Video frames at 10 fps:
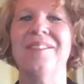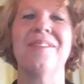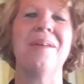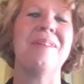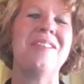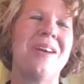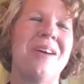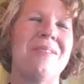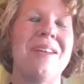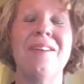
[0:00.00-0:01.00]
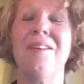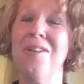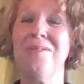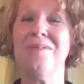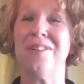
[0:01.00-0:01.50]
from a childcare
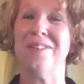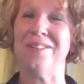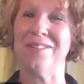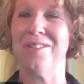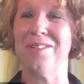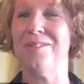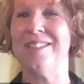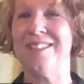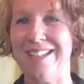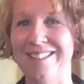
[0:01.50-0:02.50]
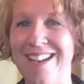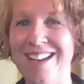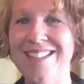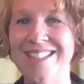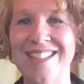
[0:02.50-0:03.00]
owner to state
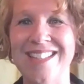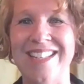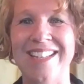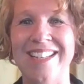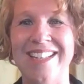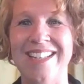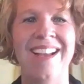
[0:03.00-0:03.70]
licensing.